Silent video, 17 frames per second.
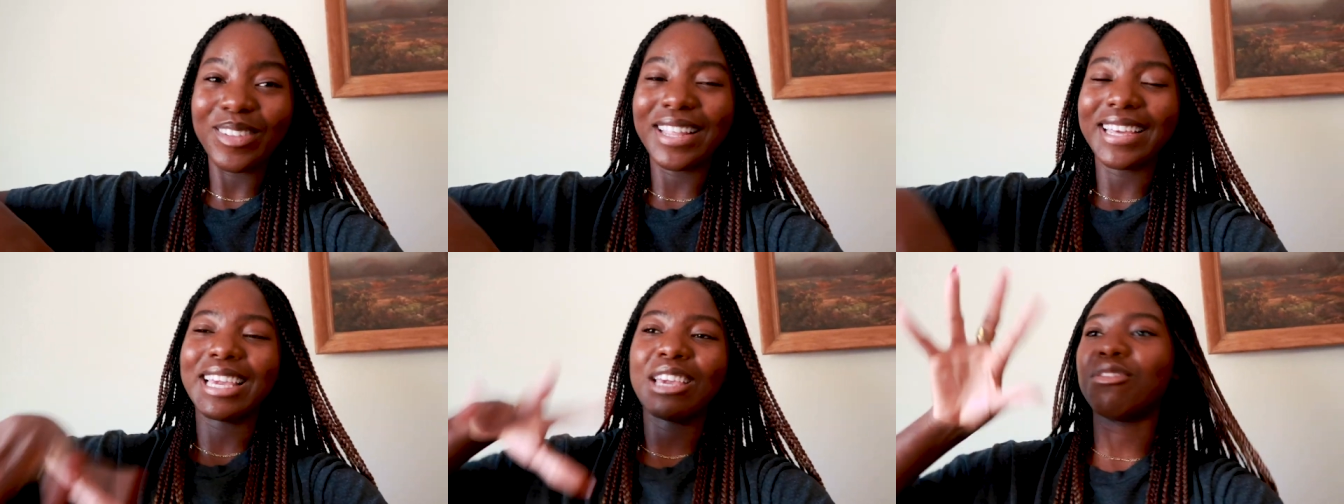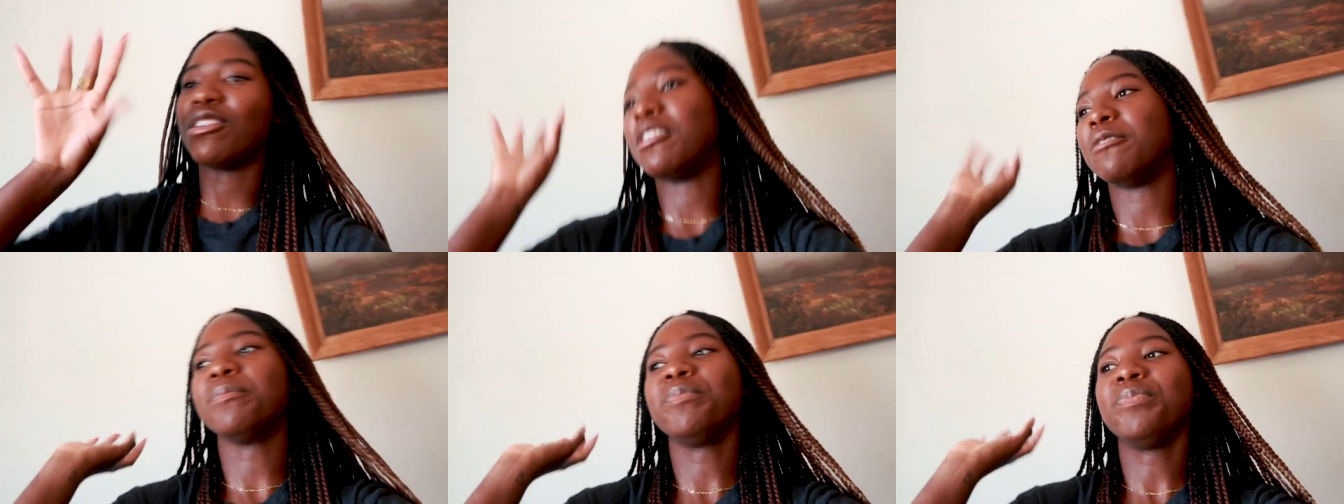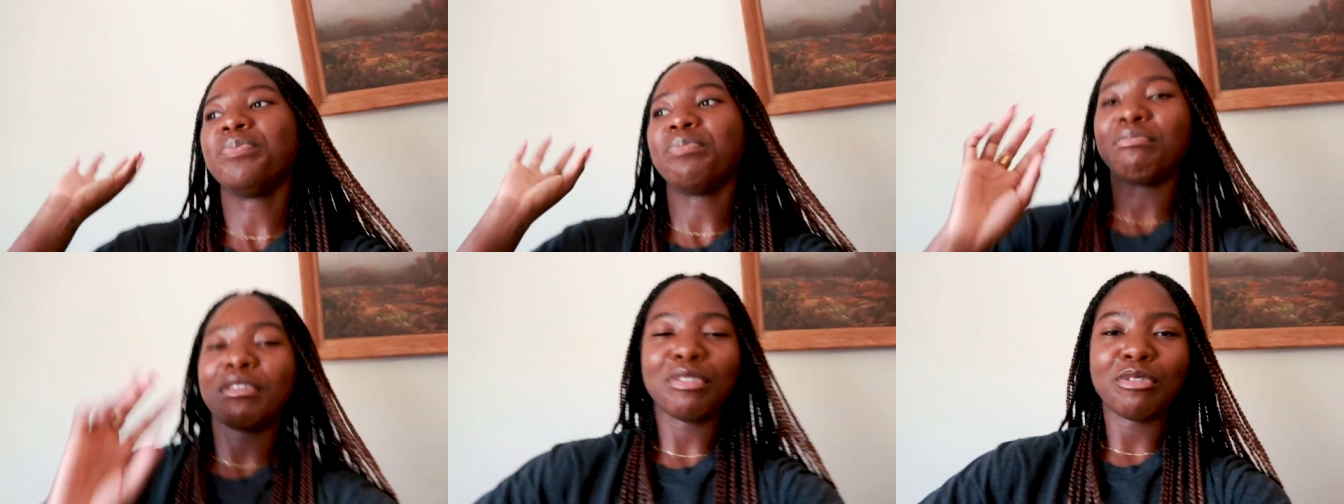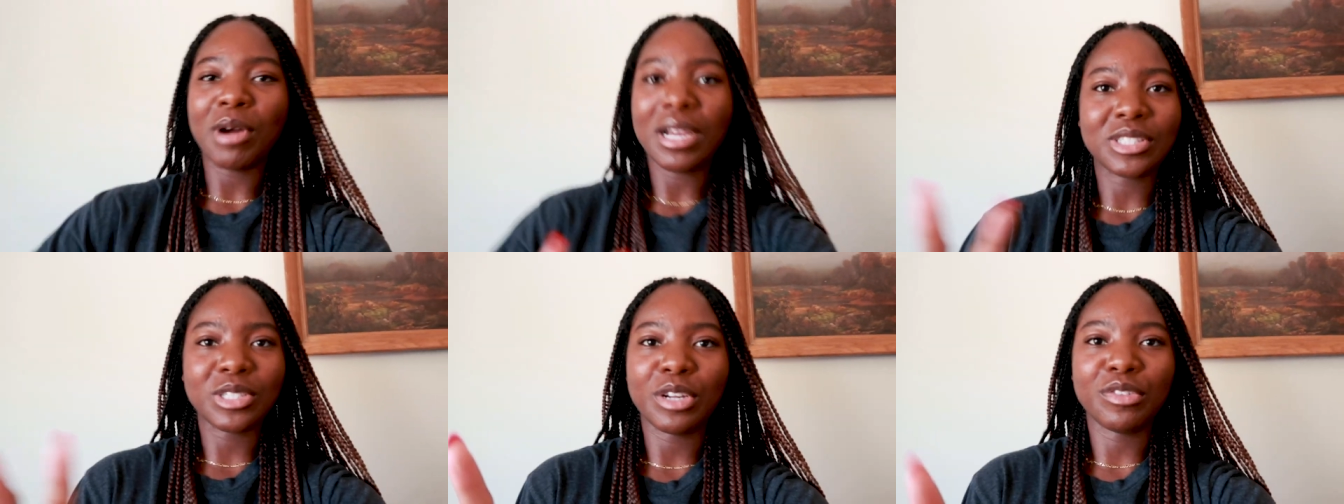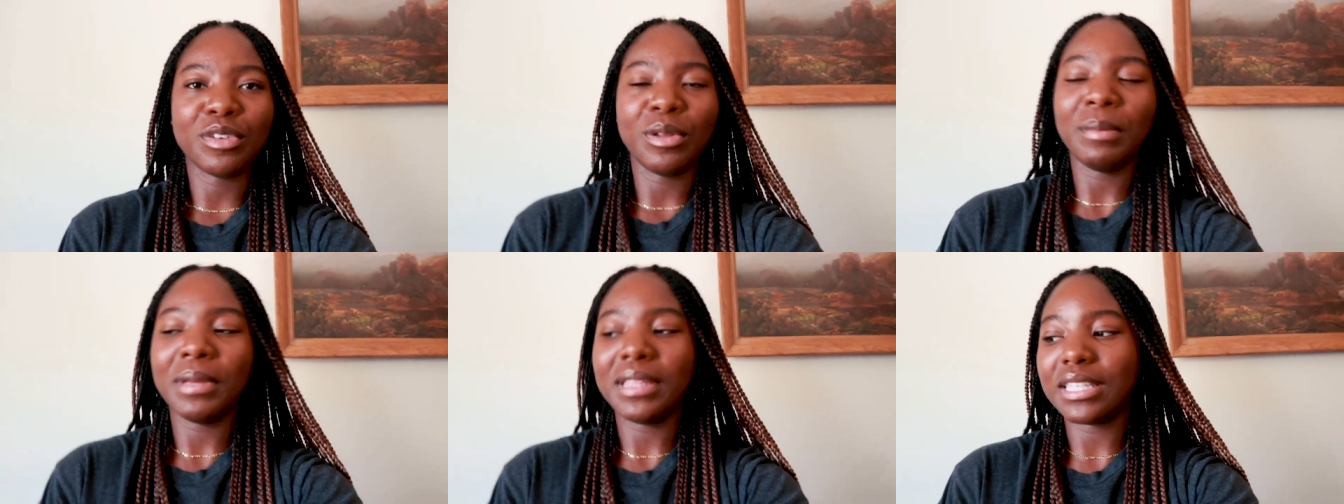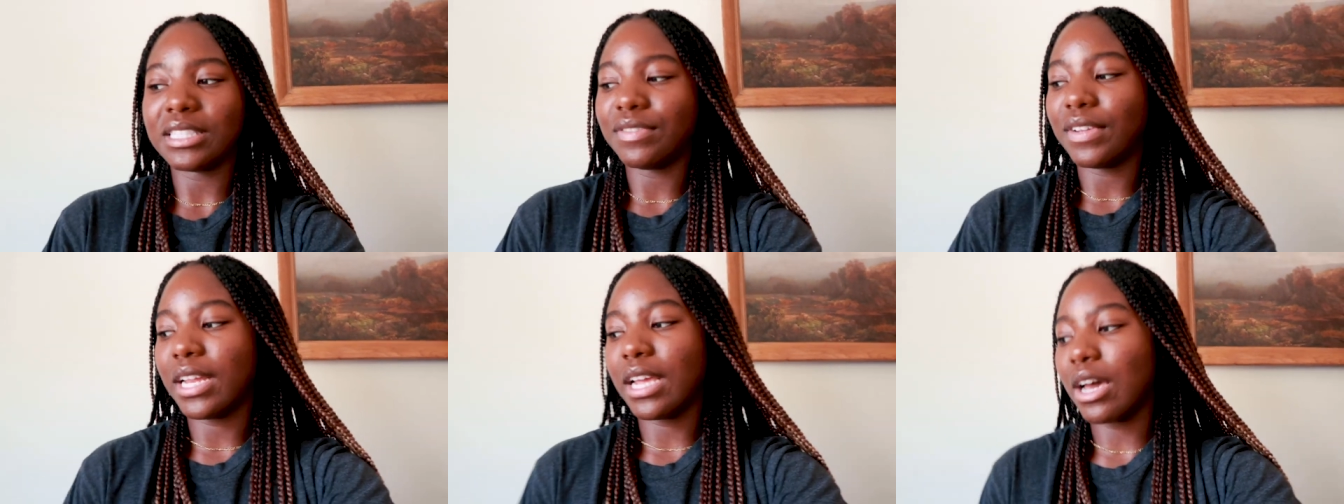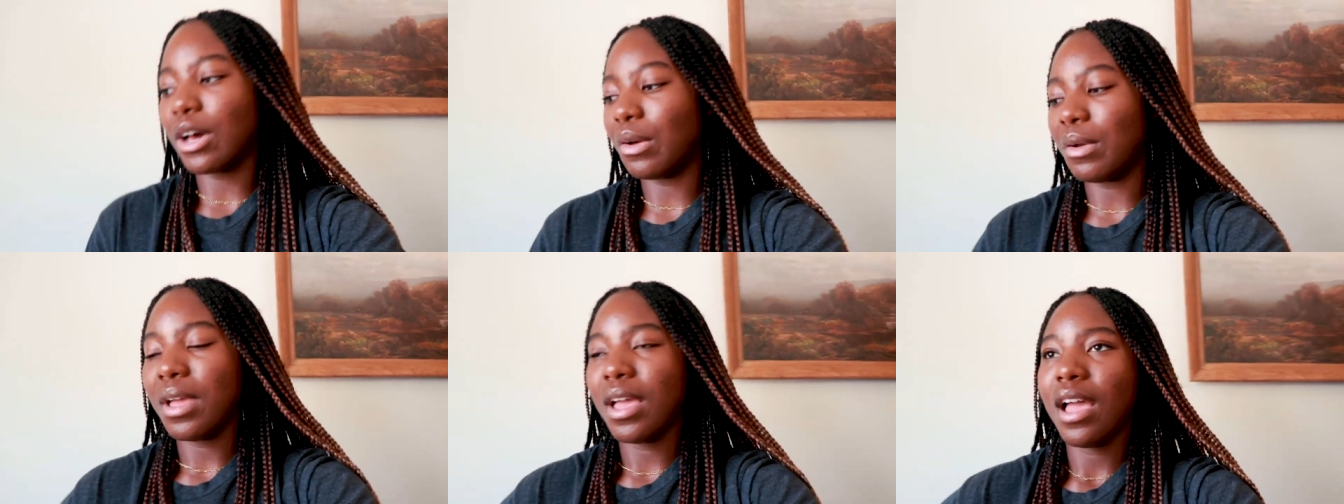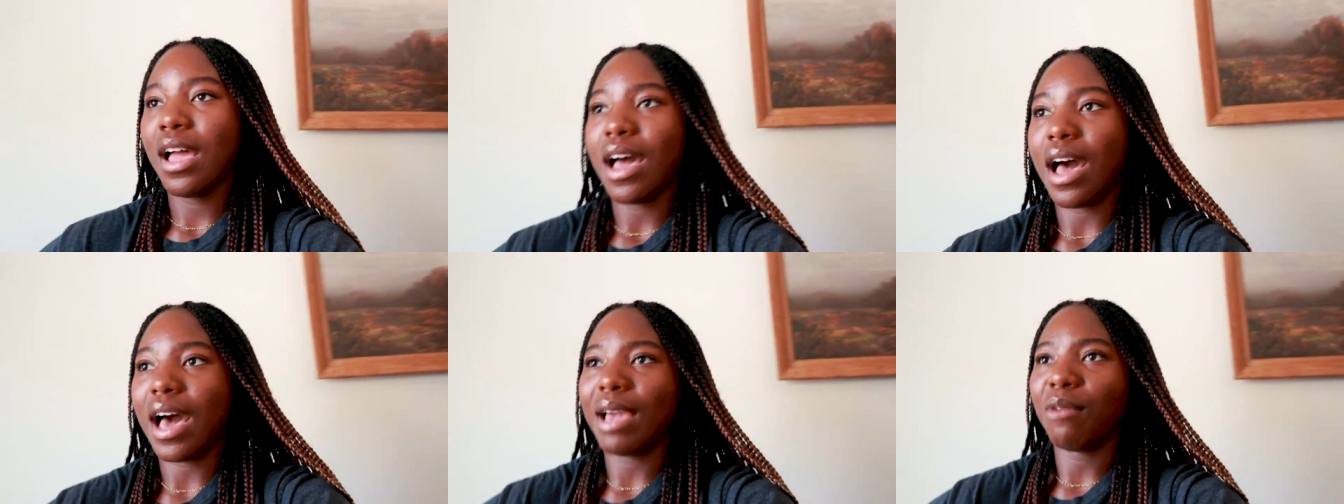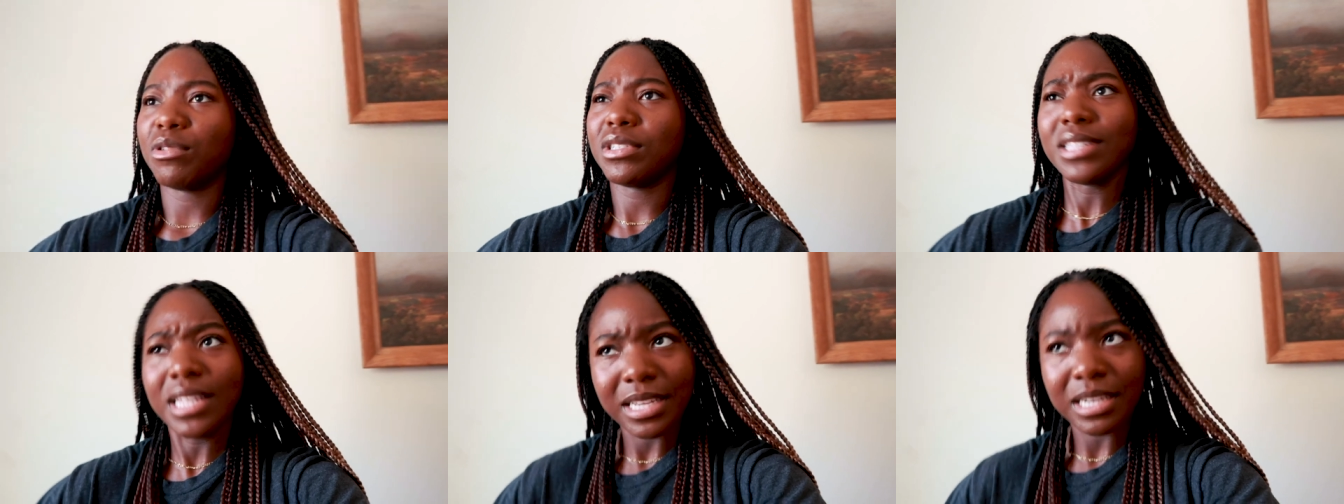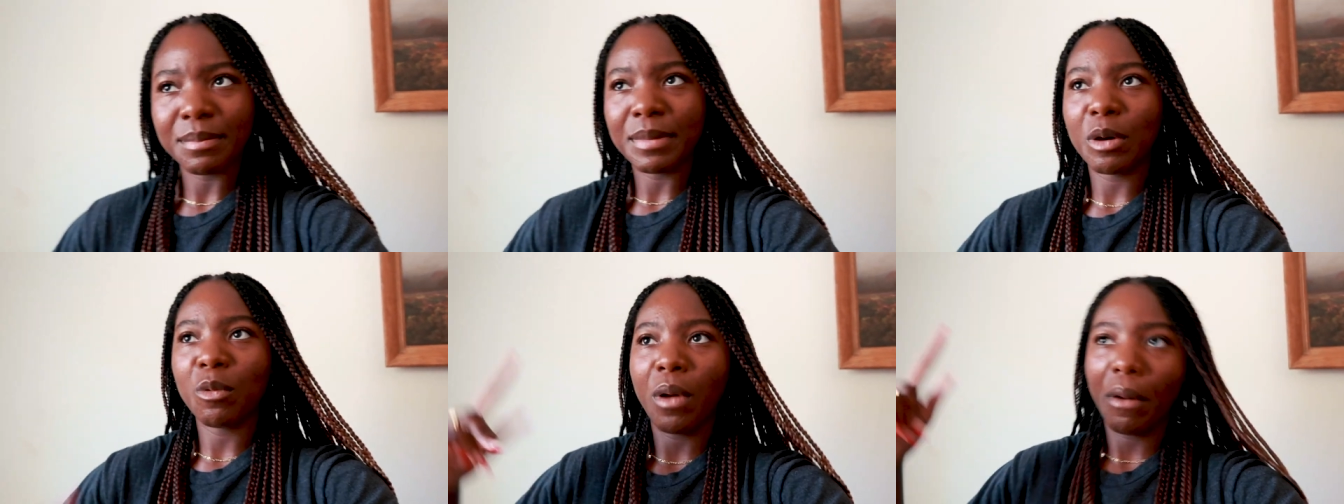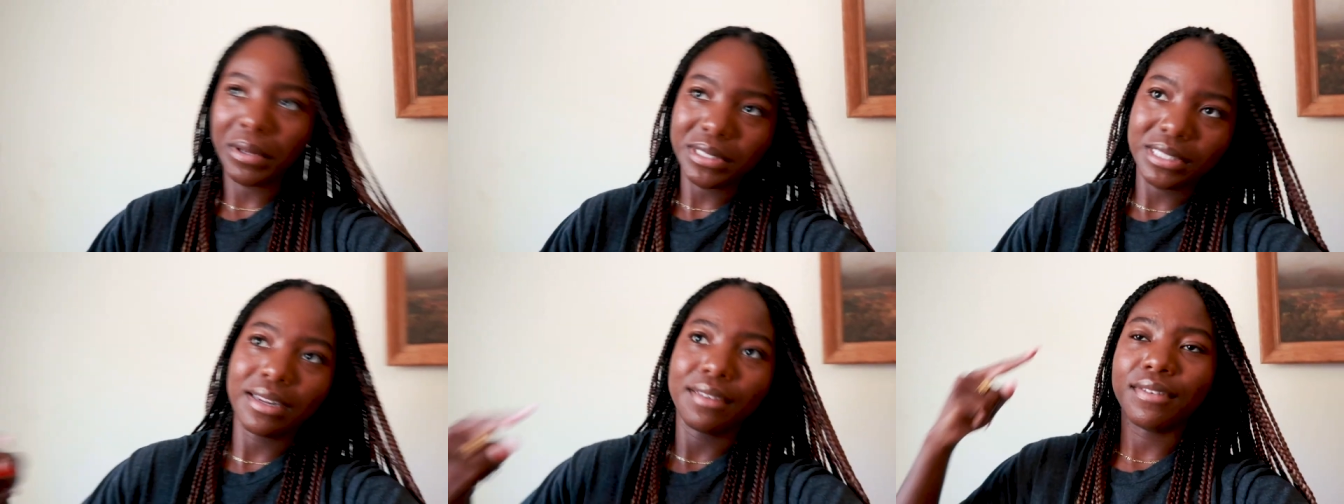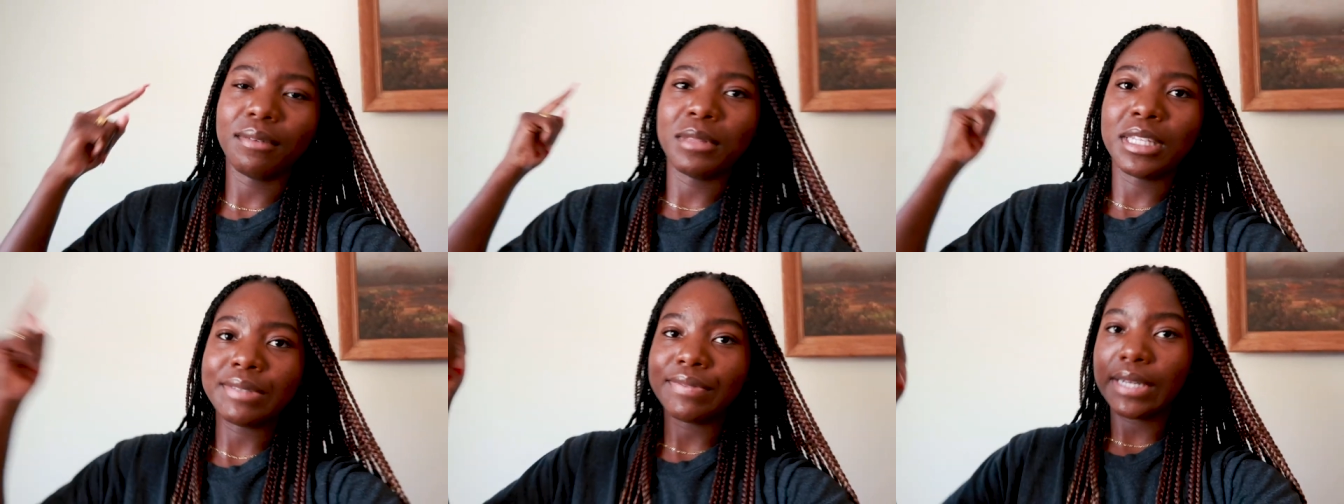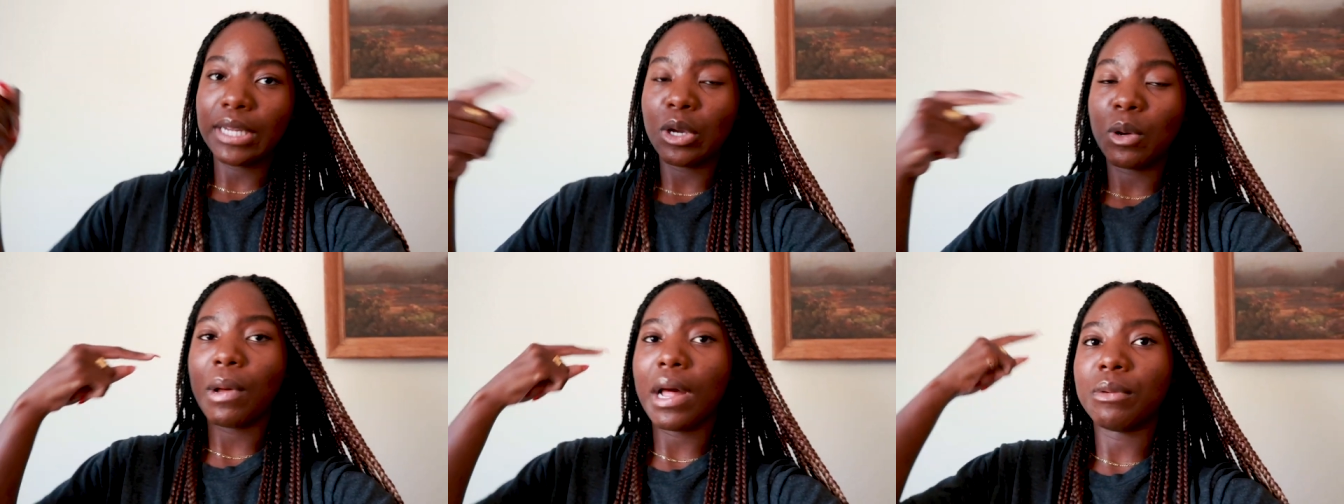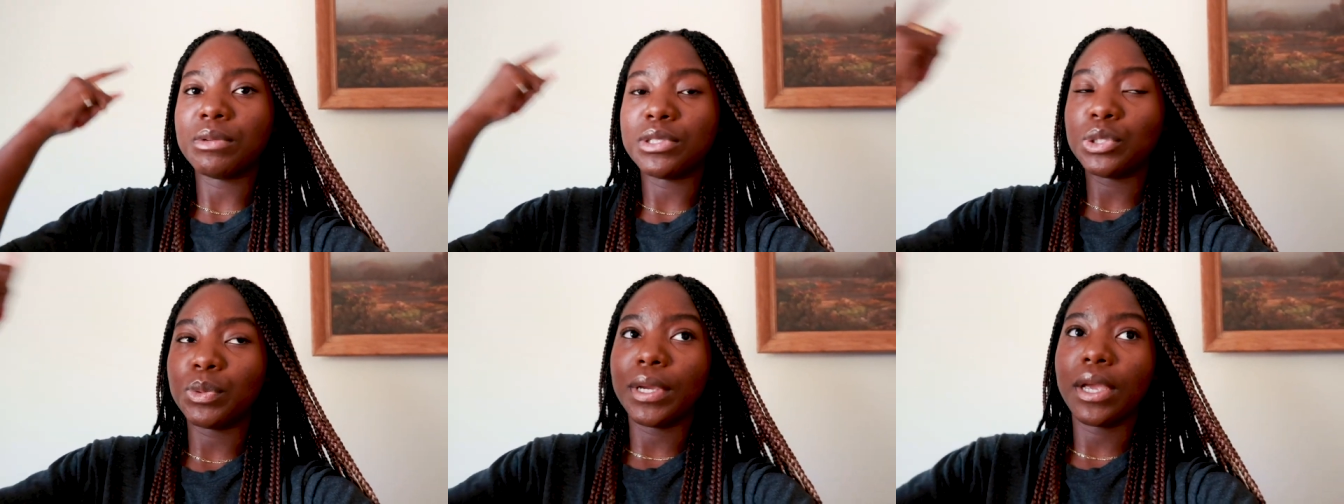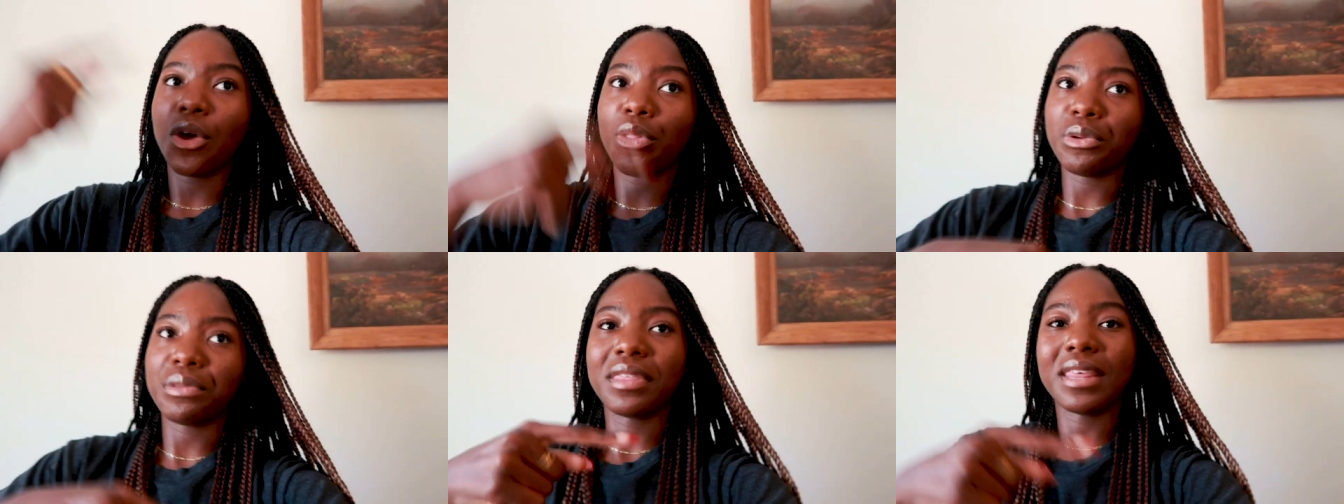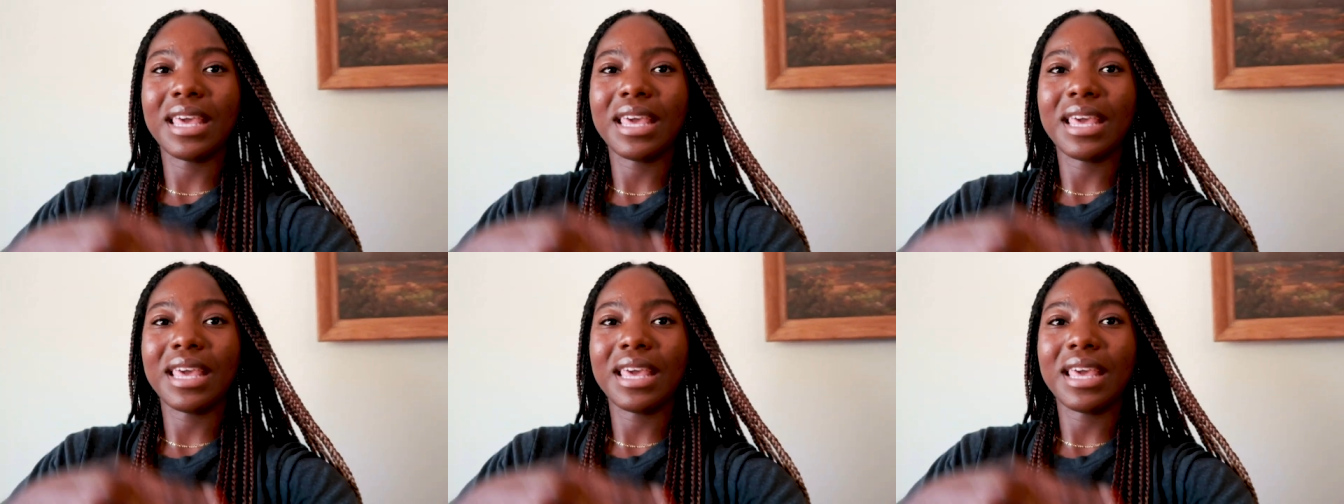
Like even before I started filming this video, I was thinking about why I was going to film this video while I was doing other